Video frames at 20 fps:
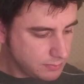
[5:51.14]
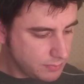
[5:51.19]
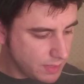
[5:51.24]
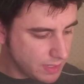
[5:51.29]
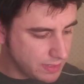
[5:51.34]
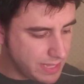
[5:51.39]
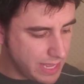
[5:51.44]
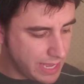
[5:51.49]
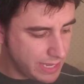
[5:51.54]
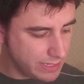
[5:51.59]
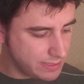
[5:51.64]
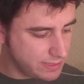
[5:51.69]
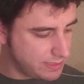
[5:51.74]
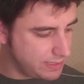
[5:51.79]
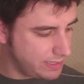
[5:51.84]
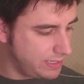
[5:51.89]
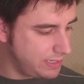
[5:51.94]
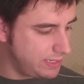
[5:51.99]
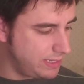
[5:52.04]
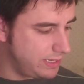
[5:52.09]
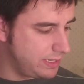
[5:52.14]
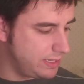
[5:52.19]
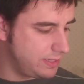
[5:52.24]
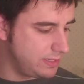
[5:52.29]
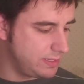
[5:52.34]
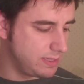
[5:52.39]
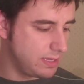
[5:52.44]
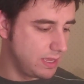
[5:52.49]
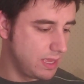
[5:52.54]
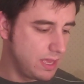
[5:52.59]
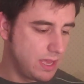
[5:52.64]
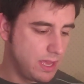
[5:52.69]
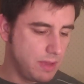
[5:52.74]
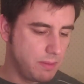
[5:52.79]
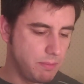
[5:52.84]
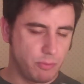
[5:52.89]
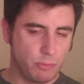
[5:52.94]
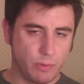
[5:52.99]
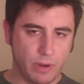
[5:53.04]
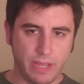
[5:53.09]
Next is
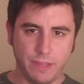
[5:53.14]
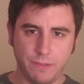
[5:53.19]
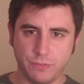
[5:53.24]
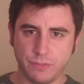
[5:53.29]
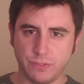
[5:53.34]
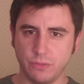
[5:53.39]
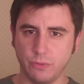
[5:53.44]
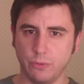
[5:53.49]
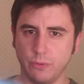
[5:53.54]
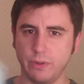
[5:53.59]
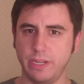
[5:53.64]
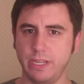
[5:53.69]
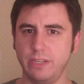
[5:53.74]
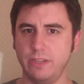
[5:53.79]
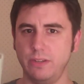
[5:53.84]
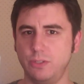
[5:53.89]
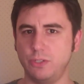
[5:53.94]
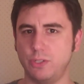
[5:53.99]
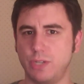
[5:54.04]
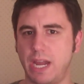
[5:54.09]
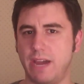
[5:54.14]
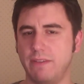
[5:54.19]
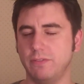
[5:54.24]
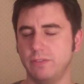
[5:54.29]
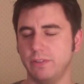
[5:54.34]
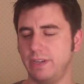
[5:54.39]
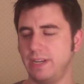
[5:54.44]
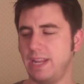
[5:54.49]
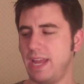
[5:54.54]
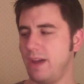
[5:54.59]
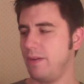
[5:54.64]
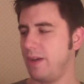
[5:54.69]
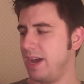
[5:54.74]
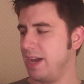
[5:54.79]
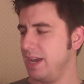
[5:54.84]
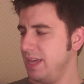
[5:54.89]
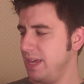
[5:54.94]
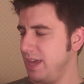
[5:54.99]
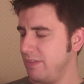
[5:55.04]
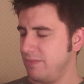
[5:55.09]
Brave Story New Traveler. Now,
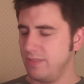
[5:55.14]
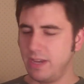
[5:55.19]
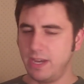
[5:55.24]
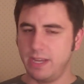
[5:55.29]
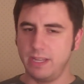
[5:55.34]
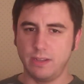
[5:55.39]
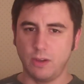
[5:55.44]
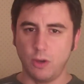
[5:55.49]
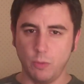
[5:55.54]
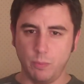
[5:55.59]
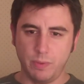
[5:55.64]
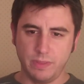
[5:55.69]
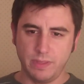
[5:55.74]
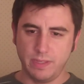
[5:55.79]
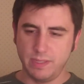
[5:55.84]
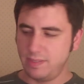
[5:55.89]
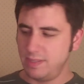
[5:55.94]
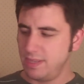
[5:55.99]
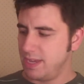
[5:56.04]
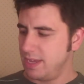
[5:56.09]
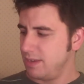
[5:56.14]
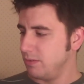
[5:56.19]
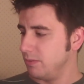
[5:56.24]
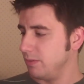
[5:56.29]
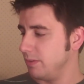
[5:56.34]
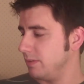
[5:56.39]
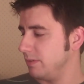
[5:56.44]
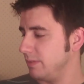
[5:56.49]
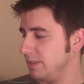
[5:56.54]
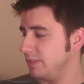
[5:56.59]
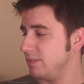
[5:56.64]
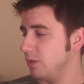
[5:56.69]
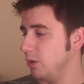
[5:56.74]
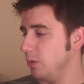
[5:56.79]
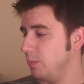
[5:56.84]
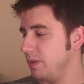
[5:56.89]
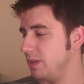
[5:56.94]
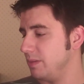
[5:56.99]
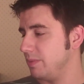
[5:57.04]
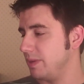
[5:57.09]
I have not opened this yet, or it's
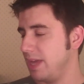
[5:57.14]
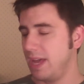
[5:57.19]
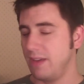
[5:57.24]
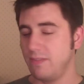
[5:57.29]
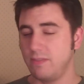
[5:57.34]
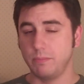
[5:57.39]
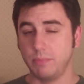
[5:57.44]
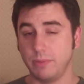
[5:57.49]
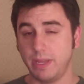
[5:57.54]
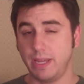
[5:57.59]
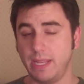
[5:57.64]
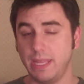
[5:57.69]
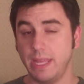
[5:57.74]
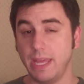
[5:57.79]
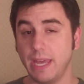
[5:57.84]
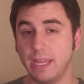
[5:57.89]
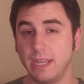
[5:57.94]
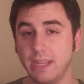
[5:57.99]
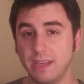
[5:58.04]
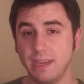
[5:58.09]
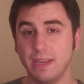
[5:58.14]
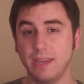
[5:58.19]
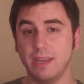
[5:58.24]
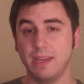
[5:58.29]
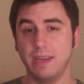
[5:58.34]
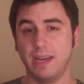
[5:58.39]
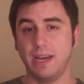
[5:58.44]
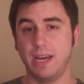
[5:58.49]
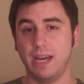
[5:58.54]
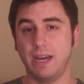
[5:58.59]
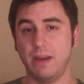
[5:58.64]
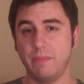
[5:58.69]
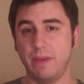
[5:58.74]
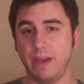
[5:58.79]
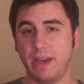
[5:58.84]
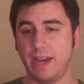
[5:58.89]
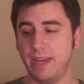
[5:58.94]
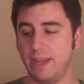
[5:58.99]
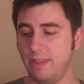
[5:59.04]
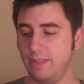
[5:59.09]
open, but I haven't played it yet.
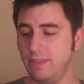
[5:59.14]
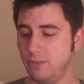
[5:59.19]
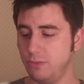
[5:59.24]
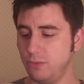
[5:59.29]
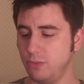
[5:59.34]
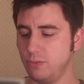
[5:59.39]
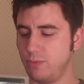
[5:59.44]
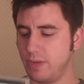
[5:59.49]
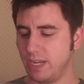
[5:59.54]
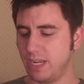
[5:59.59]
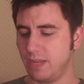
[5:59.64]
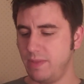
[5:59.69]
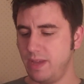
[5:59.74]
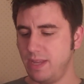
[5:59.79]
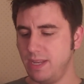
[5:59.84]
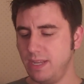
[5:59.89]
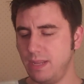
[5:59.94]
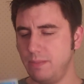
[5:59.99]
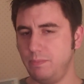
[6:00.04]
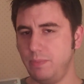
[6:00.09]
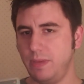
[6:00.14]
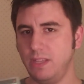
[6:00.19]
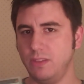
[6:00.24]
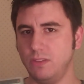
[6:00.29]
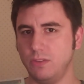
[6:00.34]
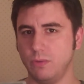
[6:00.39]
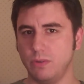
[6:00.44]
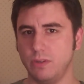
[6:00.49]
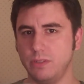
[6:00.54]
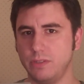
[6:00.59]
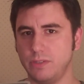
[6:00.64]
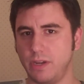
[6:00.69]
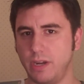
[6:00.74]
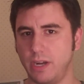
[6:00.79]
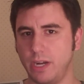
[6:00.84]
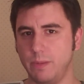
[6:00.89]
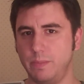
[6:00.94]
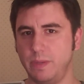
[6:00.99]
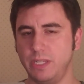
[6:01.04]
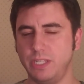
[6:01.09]
This was recommended in Pete Dorr's
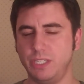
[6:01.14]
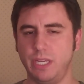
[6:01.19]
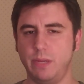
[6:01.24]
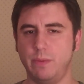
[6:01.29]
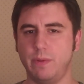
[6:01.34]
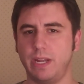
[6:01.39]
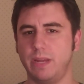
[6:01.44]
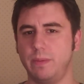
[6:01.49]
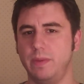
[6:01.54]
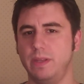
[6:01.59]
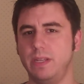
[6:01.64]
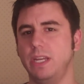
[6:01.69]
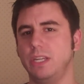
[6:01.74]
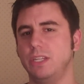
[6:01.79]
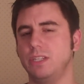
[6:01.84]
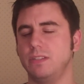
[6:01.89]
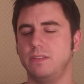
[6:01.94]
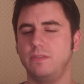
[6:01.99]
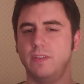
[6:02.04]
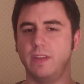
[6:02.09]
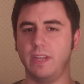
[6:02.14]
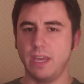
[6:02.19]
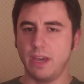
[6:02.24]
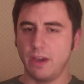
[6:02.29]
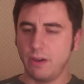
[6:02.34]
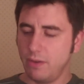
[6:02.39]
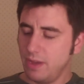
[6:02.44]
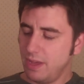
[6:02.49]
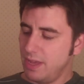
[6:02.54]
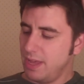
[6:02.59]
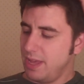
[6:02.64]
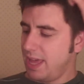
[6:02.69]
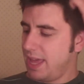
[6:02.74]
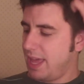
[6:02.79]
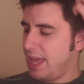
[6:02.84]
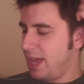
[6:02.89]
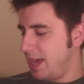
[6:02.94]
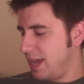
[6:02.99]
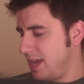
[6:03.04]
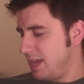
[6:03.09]
RPG recommendations video,
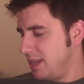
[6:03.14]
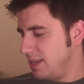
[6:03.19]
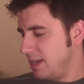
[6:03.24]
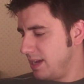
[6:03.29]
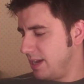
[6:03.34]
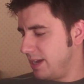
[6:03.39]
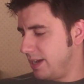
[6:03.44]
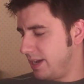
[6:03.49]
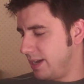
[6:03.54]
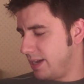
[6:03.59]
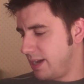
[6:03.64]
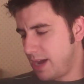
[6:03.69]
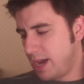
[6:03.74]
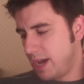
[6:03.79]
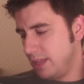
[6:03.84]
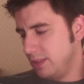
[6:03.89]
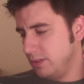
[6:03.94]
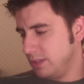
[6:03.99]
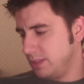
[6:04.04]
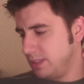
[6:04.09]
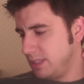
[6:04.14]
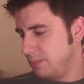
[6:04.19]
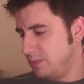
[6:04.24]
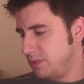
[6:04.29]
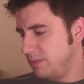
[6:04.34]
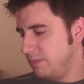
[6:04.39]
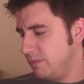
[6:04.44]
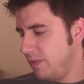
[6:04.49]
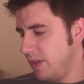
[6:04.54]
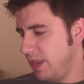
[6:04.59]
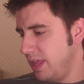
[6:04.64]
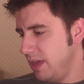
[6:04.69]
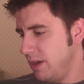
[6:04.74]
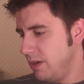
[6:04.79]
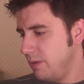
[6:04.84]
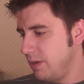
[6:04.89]
and I looked up some video